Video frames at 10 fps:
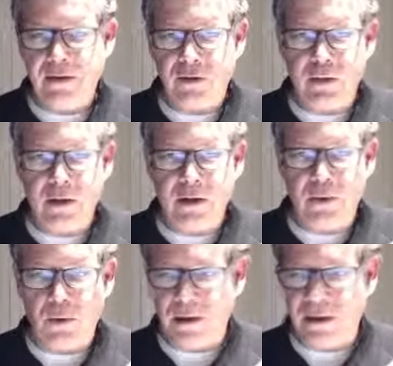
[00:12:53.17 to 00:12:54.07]
doing
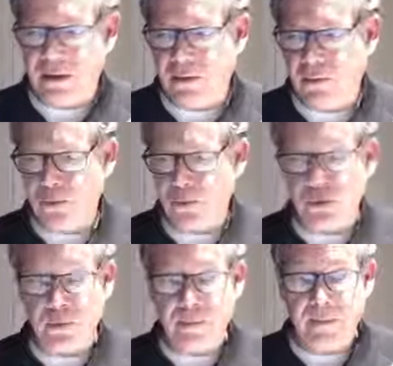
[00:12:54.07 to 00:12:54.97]
what I said I would
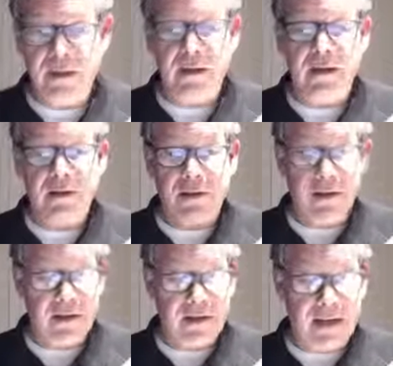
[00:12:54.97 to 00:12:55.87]
do. So
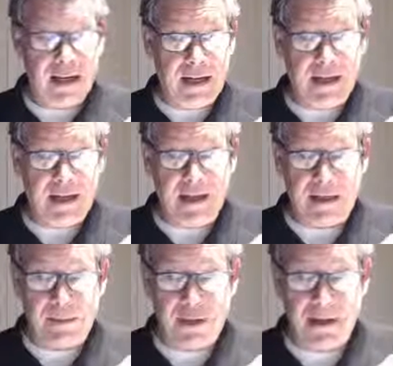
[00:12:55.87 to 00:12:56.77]
just an
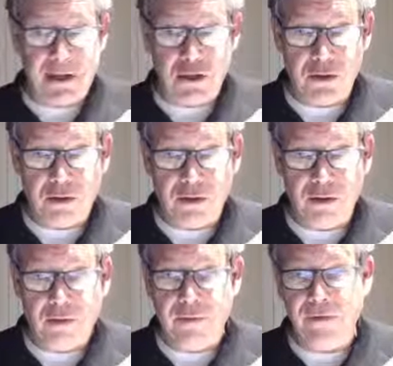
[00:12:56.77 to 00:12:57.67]
explanation
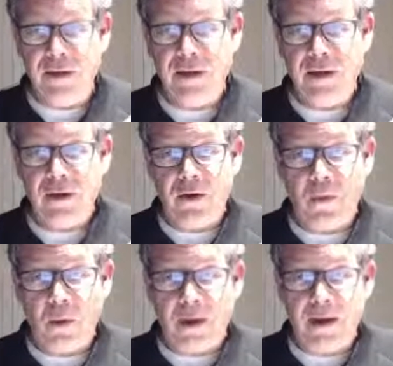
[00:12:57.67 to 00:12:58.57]
of
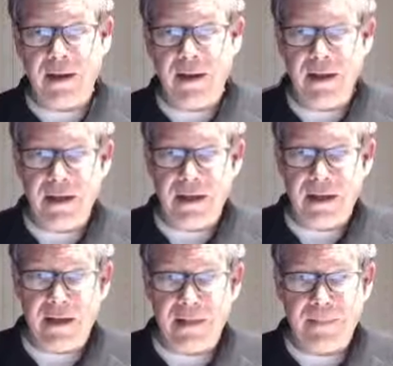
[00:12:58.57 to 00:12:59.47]
why the
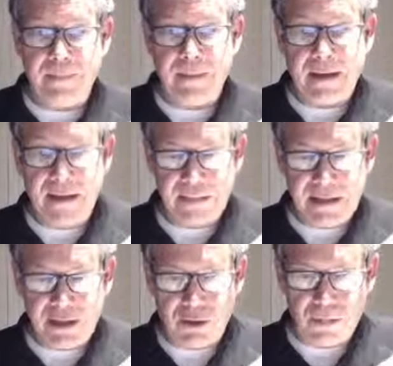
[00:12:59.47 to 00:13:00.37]

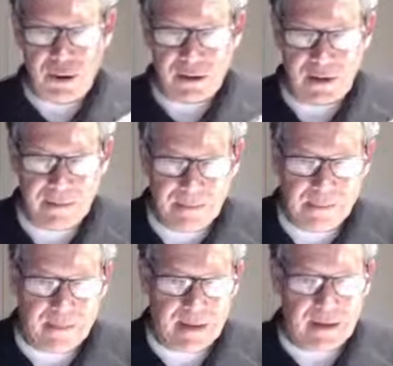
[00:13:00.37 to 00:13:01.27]
Messenger bot,
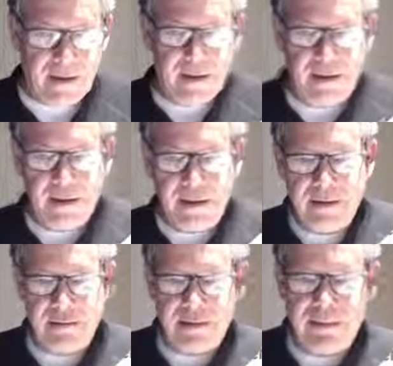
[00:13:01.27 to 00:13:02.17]

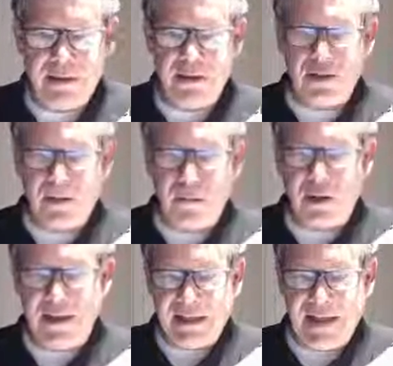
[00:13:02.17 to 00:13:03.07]
the Messenger
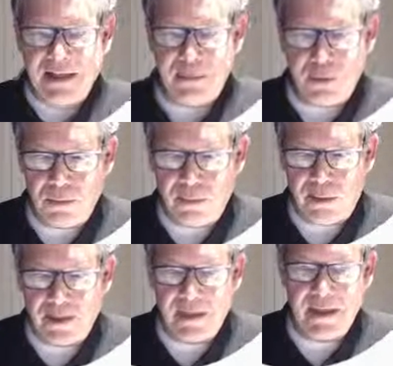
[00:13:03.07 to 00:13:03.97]
Marketing Expert
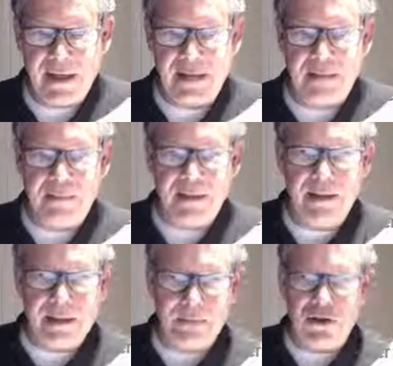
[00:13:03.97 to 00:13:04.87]
bot, hasn't been
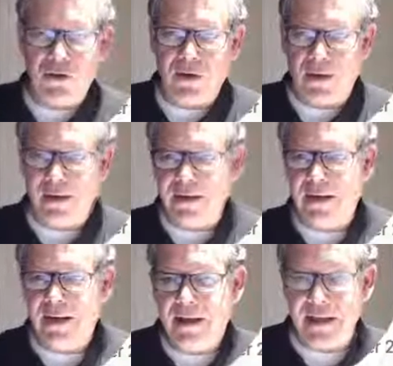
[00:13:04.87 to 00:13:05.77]
demonstrated
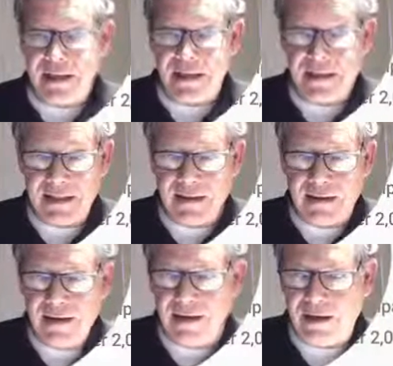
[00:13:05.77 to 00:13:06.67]
as I said
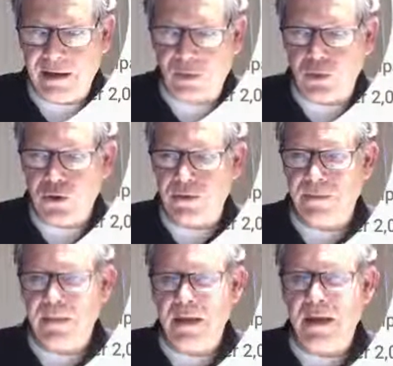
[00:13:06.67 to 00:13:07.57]
it that I would.
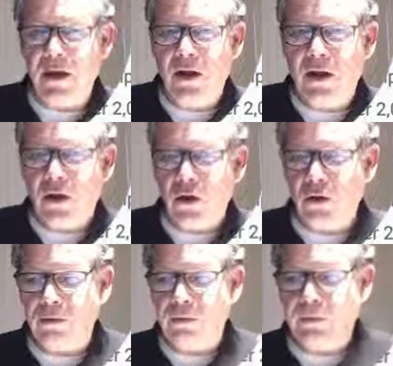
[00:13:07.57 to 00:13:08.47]

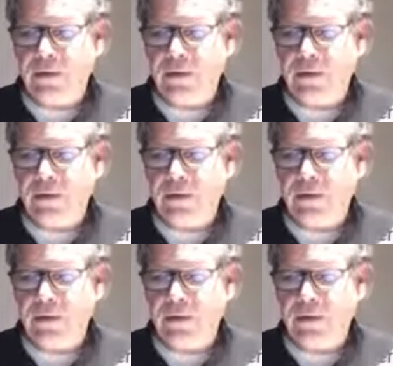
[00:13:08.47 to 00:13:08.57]
Cool.